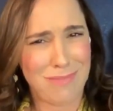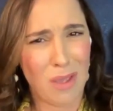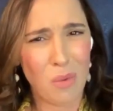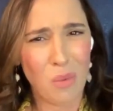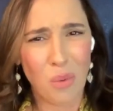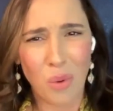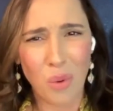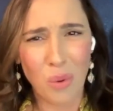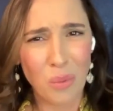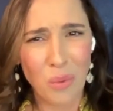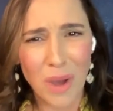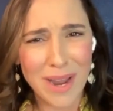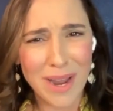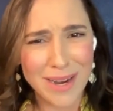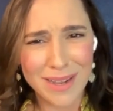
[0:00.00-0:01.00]

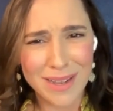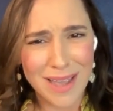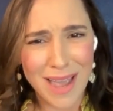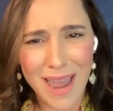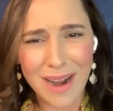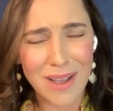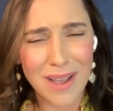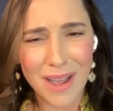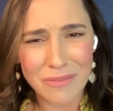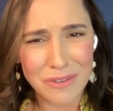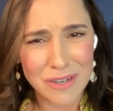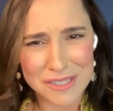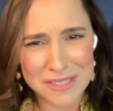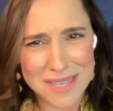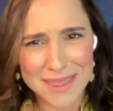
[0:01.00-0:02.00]
what kind of
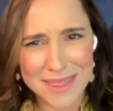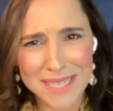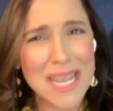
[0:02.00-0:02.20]
coverage is that?